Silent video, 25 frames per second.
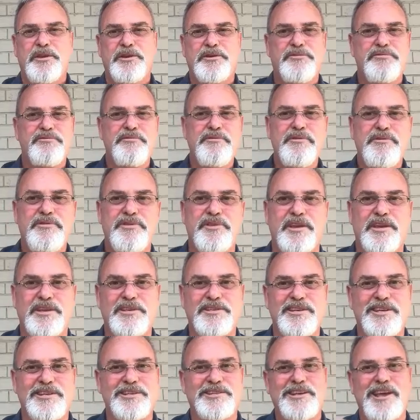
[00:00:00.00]
truth is,
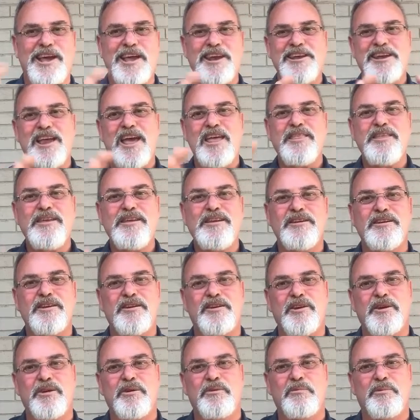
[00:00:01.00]
it's got nothing to
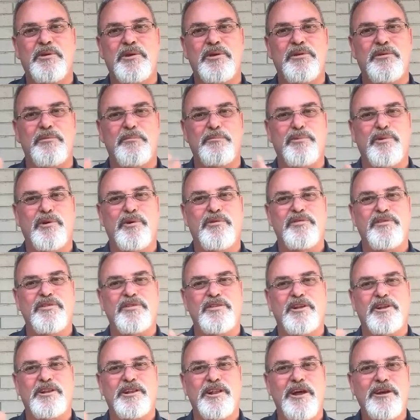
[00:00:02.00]
do with improving
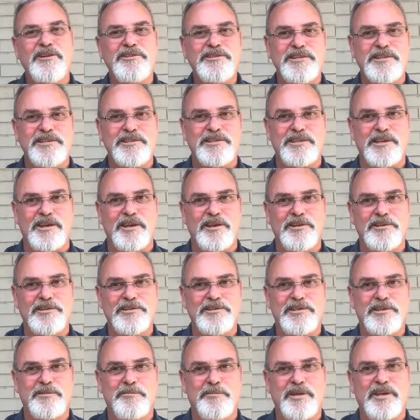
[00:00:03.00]
their closing
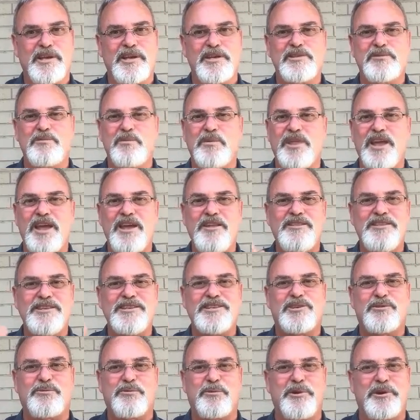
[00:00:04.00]
skills, because without
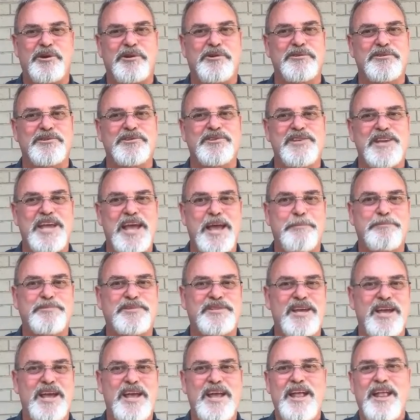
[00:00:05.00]
these critical
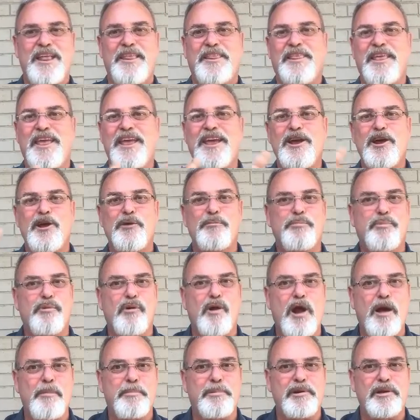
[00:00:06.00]
steps, they aren't
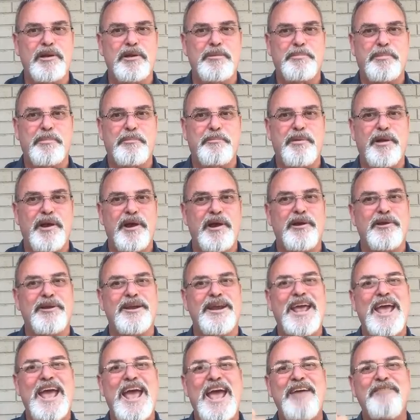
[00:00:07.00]
properly prepared and
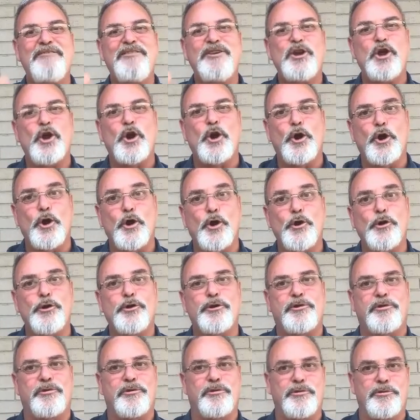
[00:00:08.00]
haven't
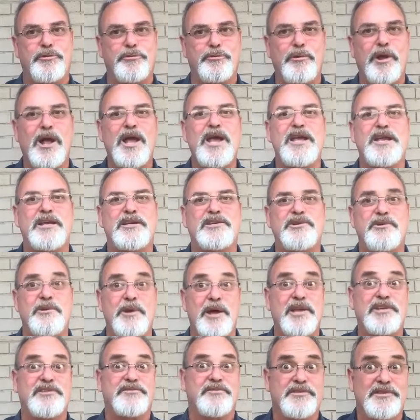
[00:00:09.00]
earned the right to
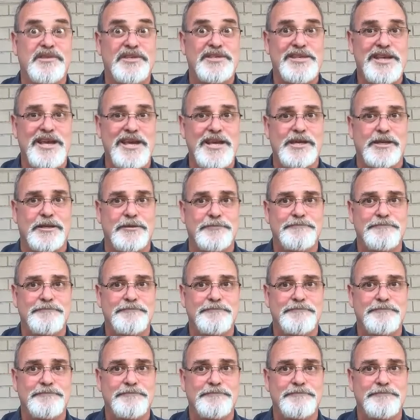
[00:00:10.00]
ask for the sale.